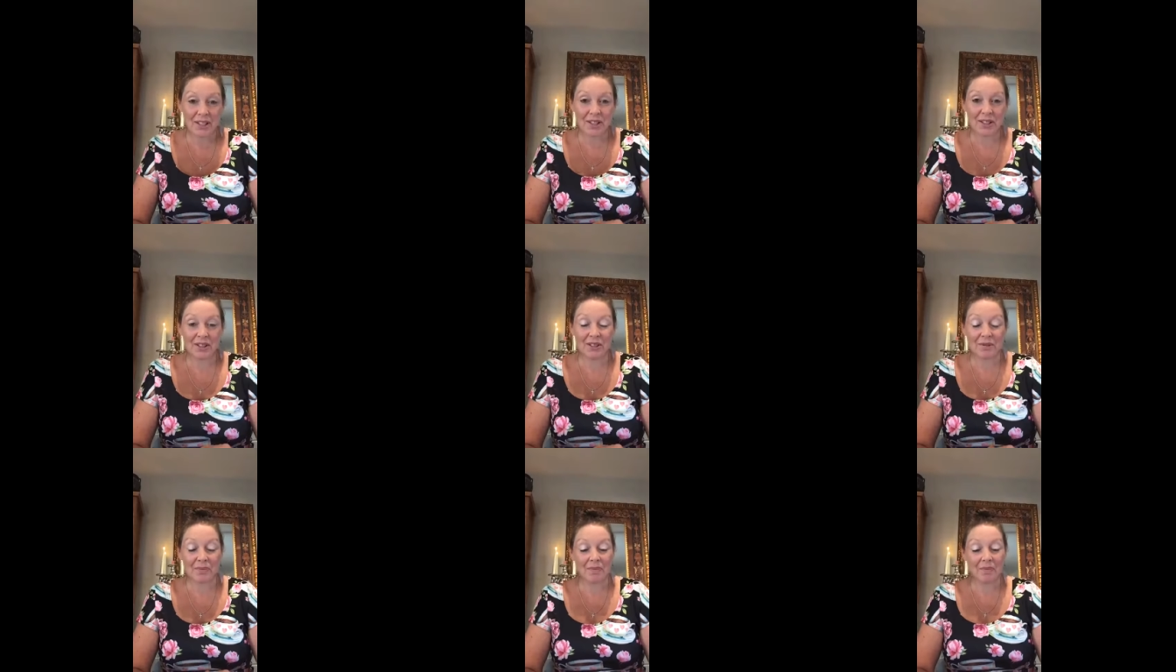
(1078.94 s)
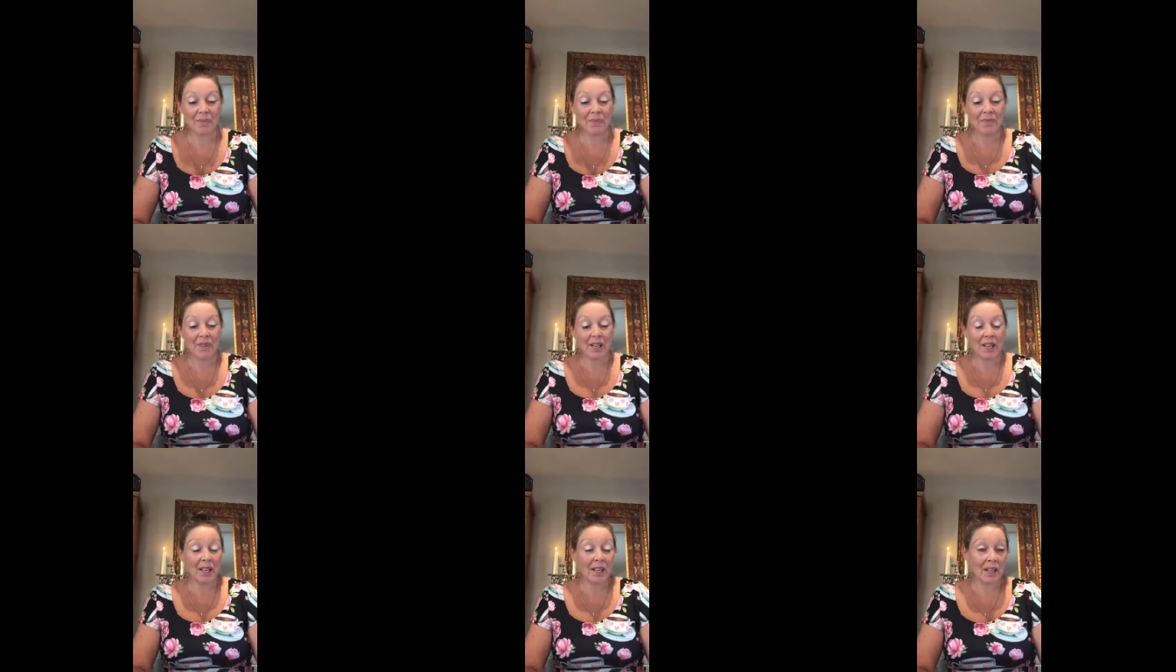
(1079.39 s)
find
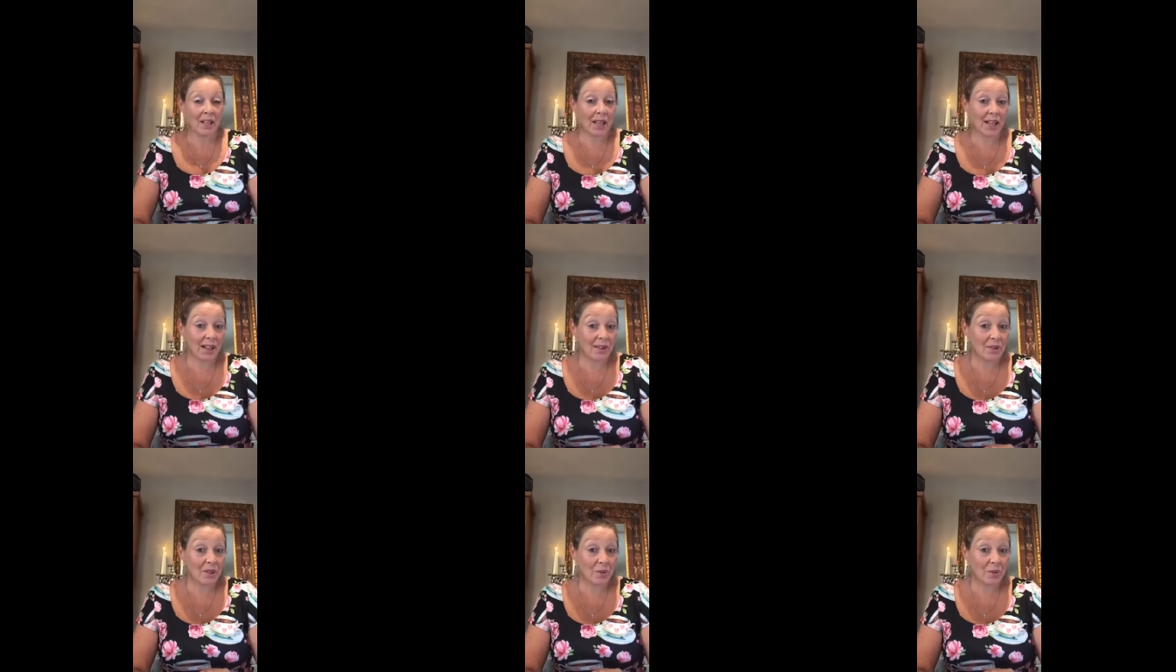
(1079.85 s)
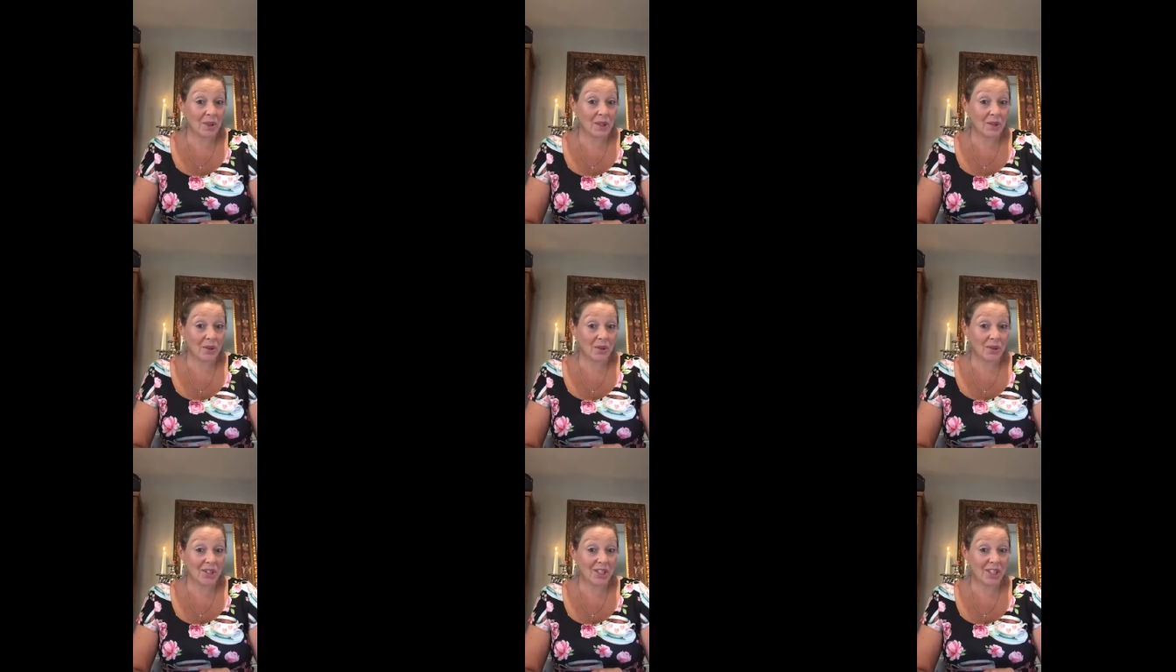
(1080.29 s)
you. And
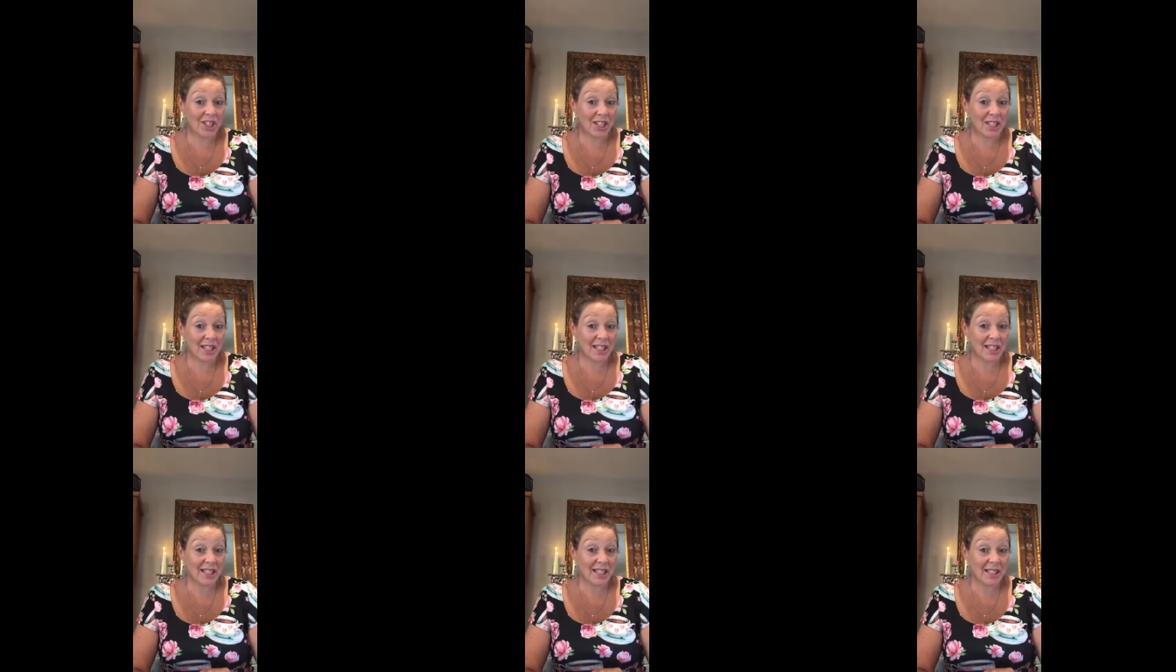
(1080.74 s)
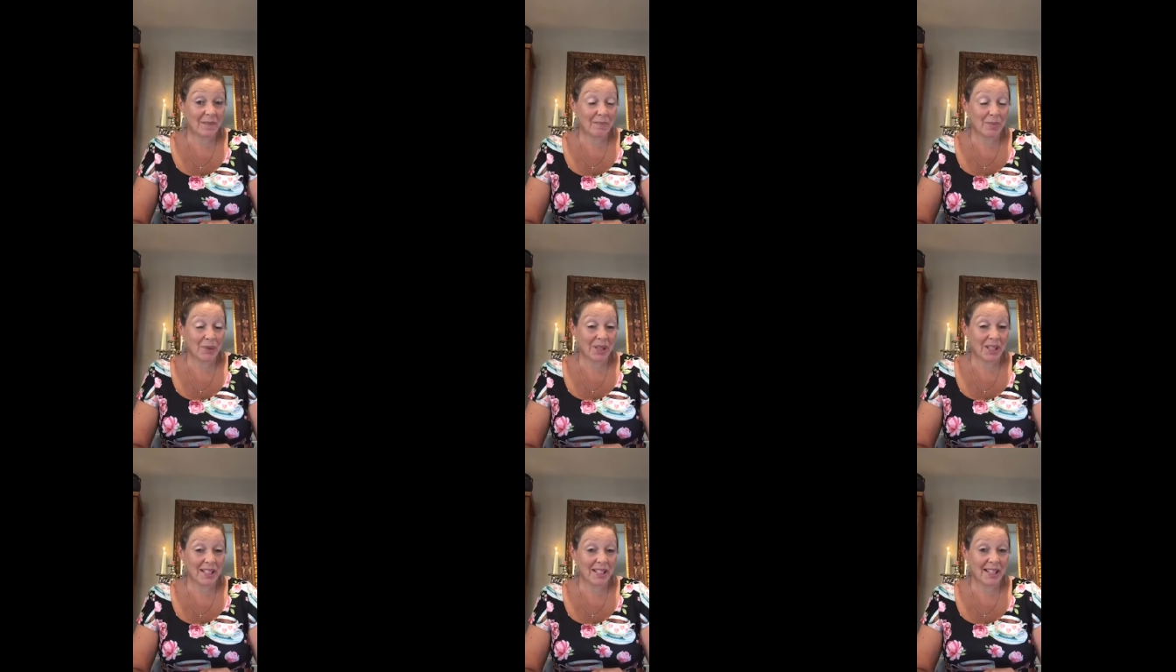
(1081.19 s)
how do we talk to
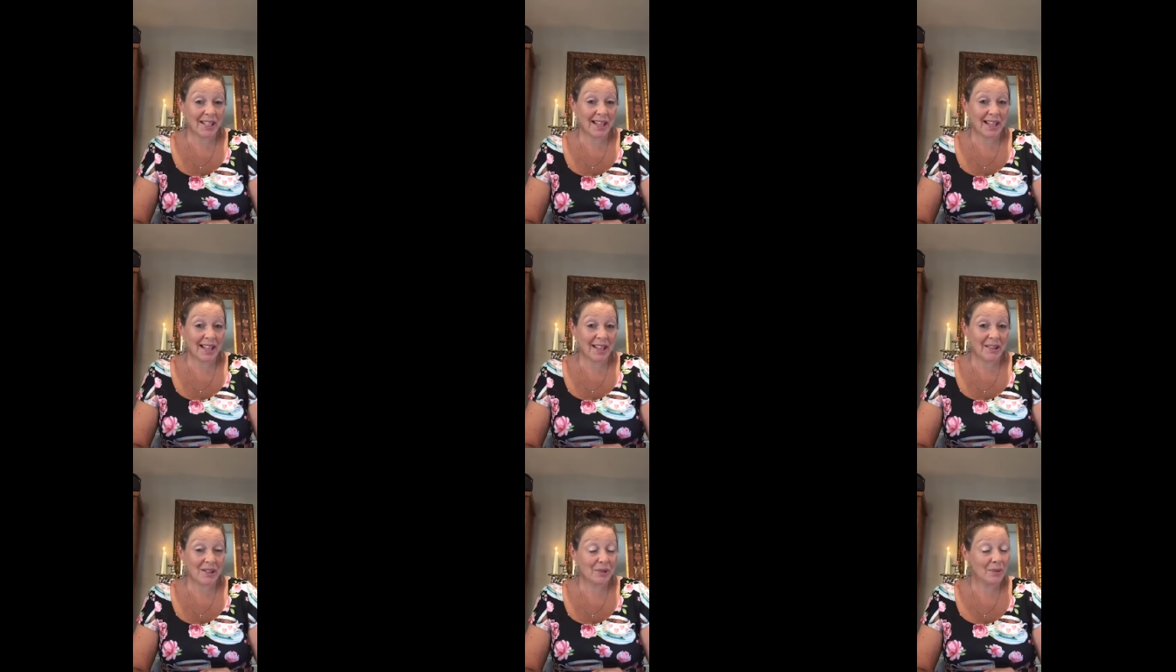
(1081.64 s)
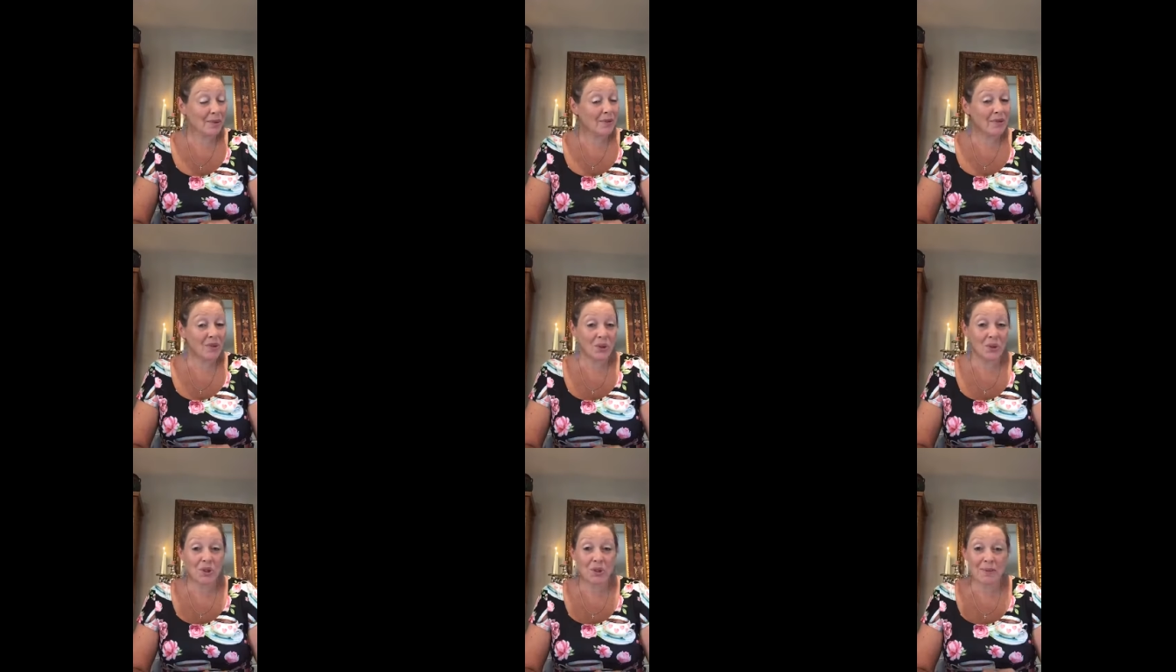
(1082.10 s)
Jesus, boys and
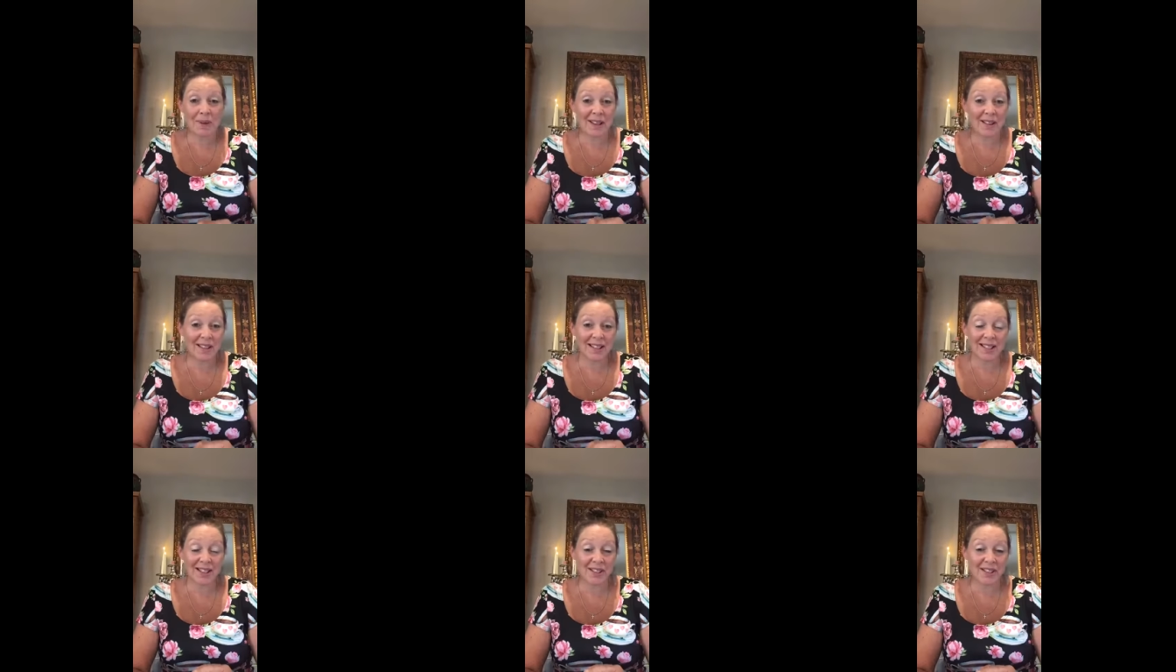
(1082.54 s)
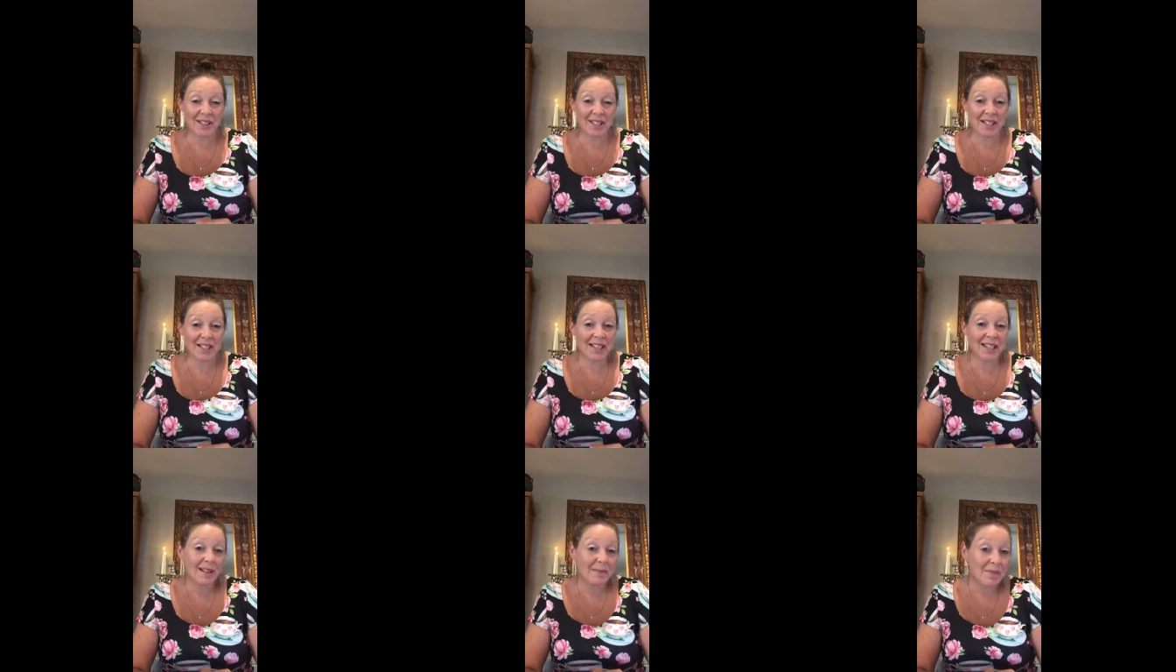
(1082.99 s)
girls? We've talked about
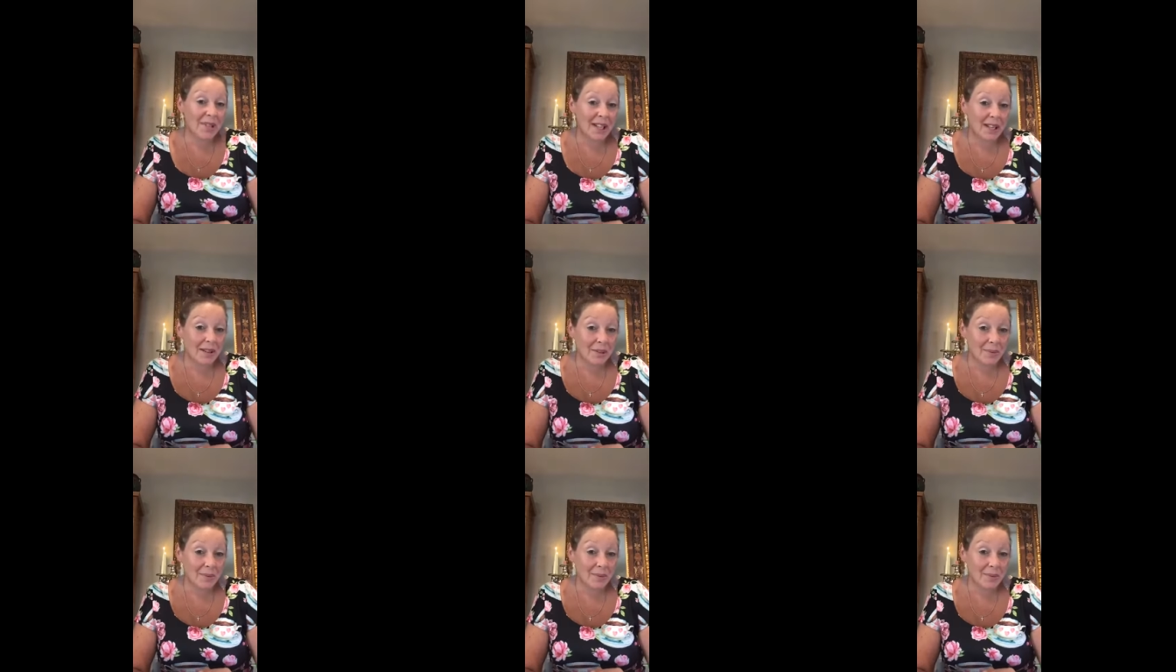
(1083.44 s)
this lots of